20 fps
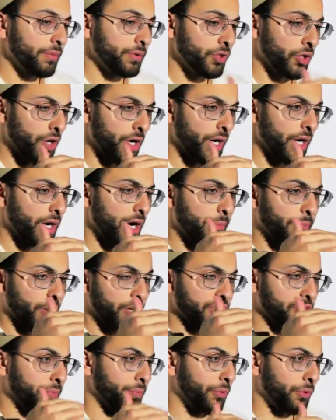you know, a, a,
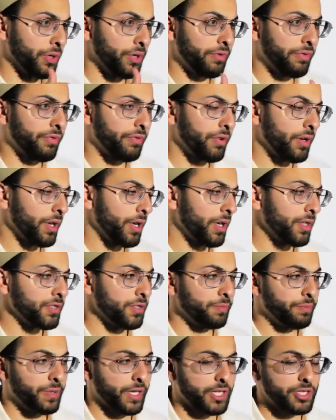project brief,
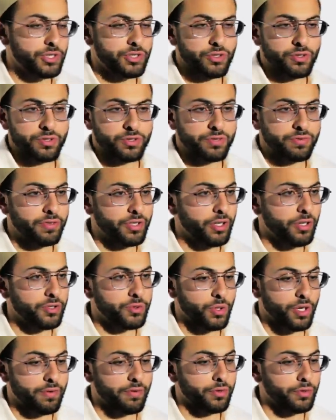some pictures,
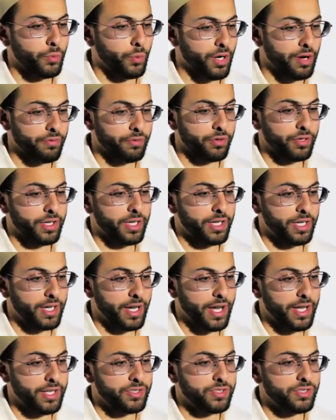videos, whatever, whatever can
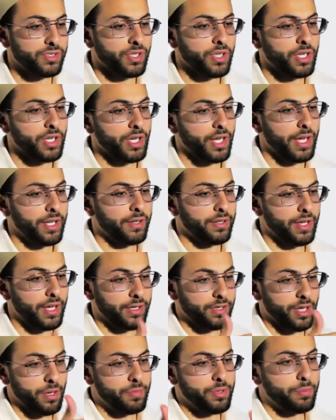enhance and,
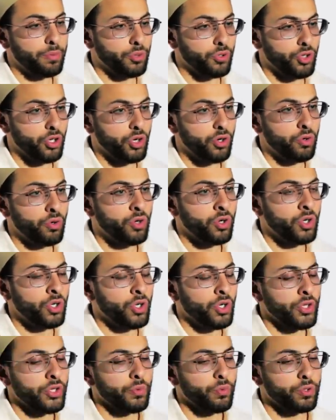and let people know
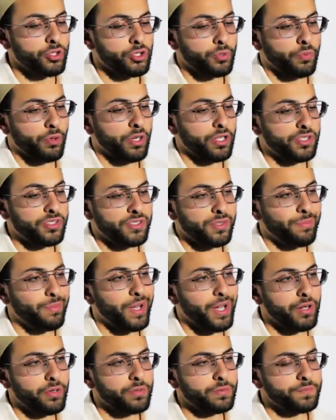what your project is
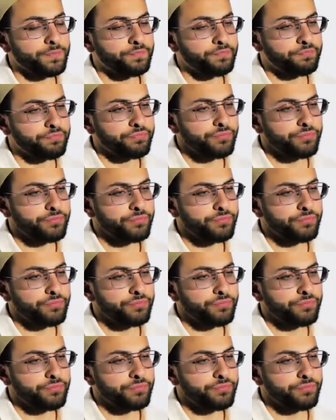about.